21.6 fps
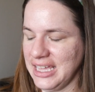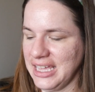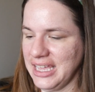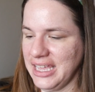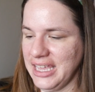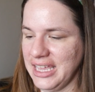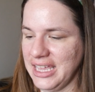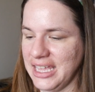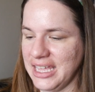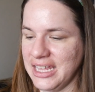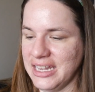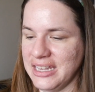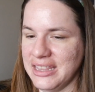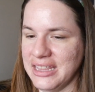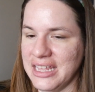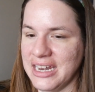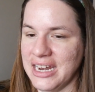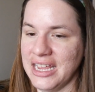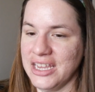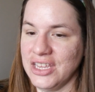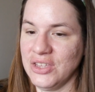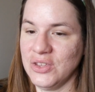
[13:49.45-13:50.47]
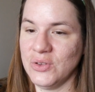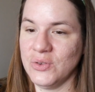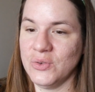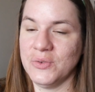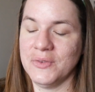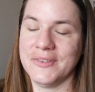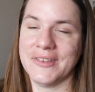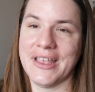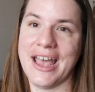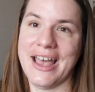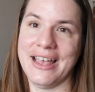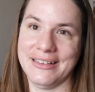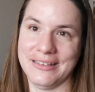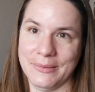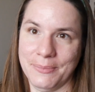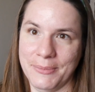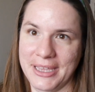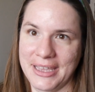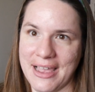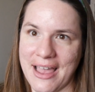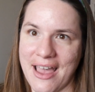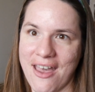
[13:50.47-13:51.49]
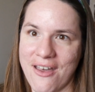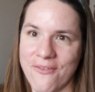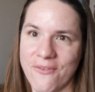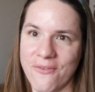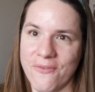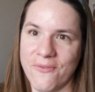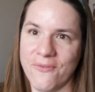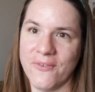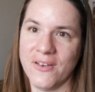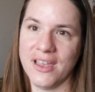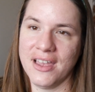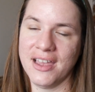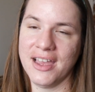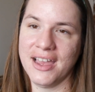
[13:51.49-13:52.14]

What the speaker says: and then I use SPF.